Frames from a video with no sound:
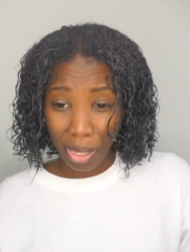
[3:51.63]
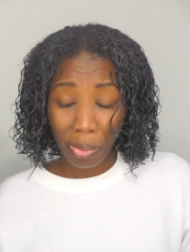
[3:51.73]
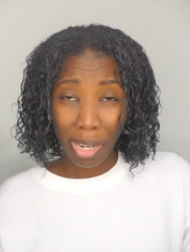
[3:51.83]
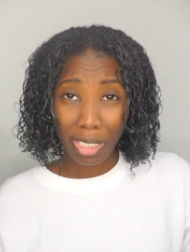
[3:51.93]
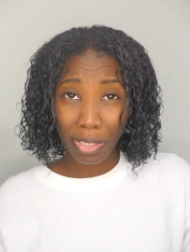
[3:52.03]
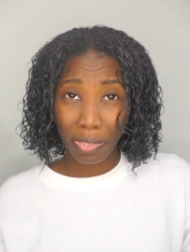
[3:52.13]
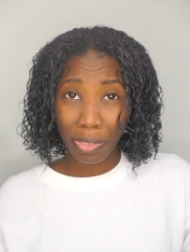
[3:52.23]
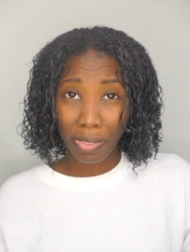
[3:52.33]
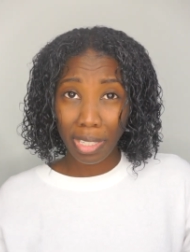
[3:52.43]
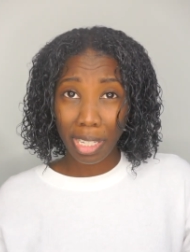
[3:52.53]
I watched a few
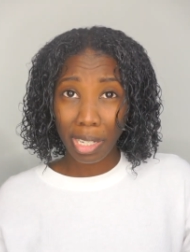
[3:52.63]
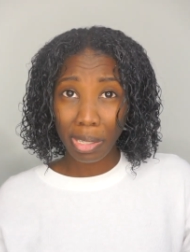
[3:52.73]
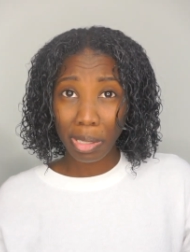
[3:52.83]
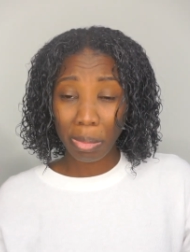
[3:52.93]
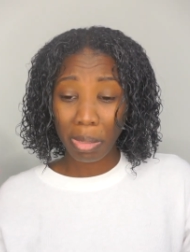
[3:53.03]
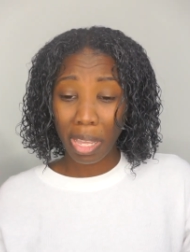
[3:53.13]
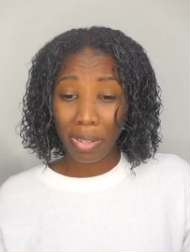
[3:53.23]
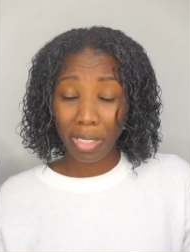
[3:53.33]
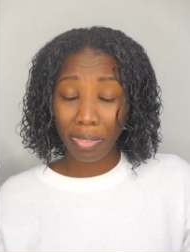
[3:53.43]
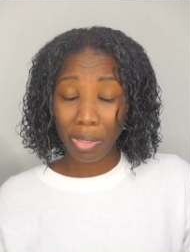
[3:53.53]
videos, but that
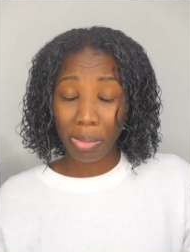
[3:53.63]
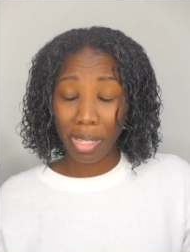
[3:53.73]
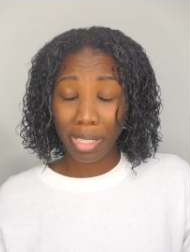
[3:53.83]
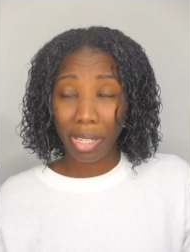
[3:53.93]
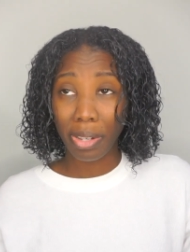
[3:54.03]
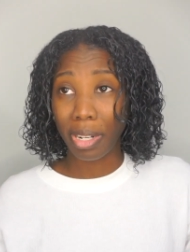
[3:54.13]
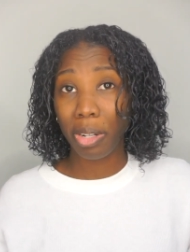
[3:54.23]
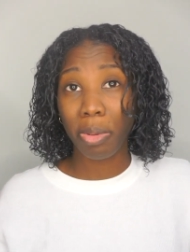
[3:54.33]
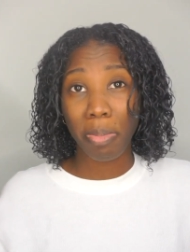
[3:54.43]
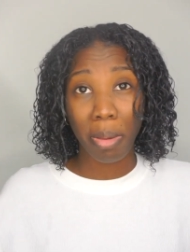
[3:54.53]
was a few weeks ago and I
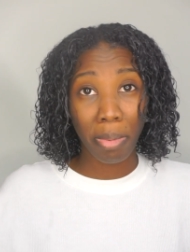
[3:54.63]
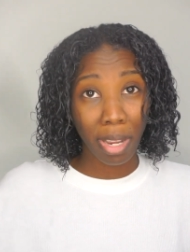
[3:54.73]
don't remember.